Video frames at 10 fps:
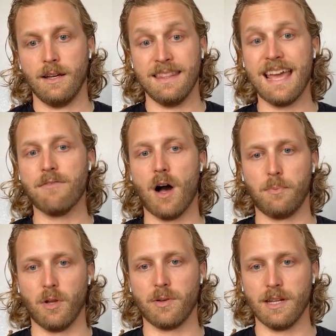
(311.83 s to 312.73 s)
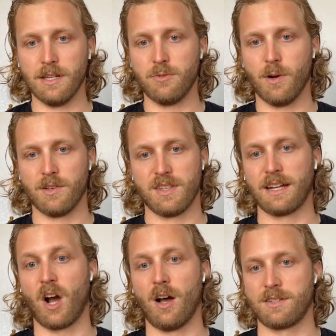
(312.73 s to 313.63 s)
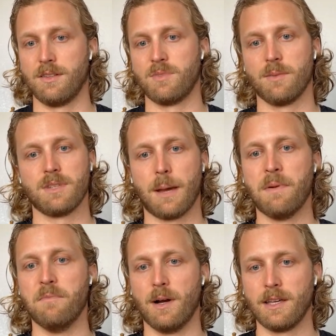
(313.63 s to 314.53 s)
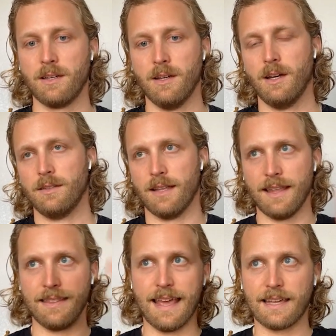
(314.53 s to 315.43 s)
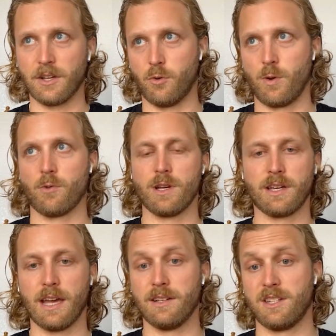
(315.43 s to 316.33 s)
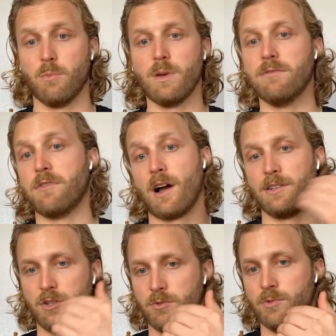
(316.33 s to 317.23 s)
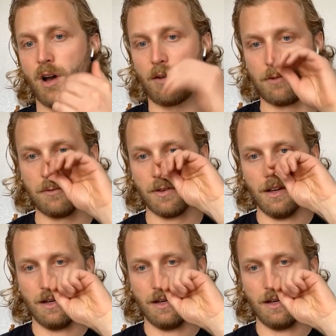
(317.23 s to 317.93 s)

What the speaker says: they've uploaded into us that costs them some type of money that then they can query against and we fine-tuned off of?